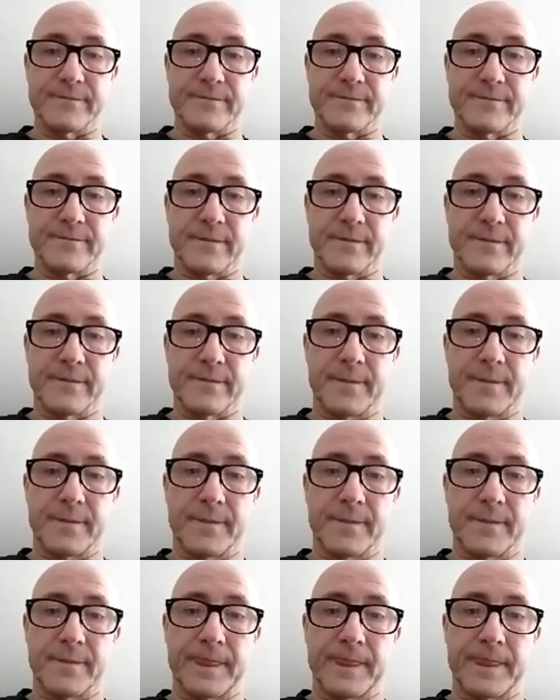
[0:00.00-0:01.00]

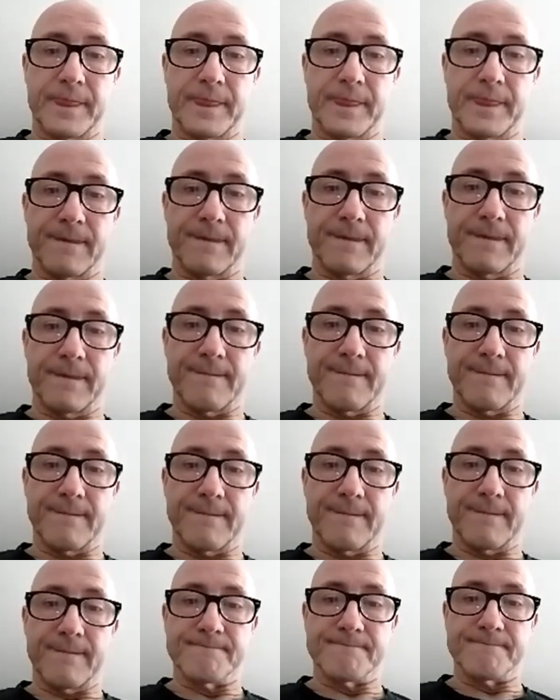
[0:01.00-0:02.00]

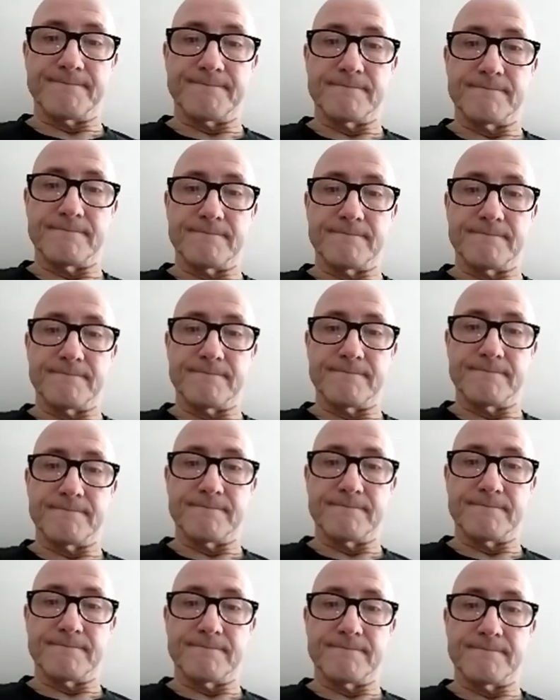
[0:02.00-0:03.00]

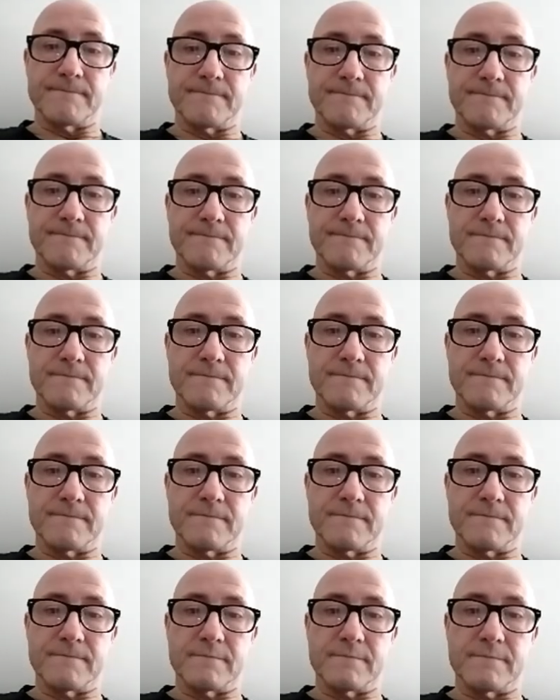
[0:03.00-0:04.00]

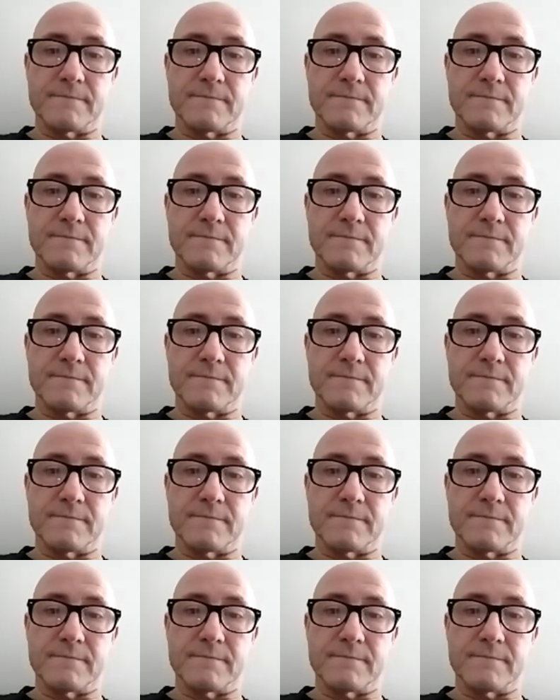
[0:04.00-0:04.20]
(silent)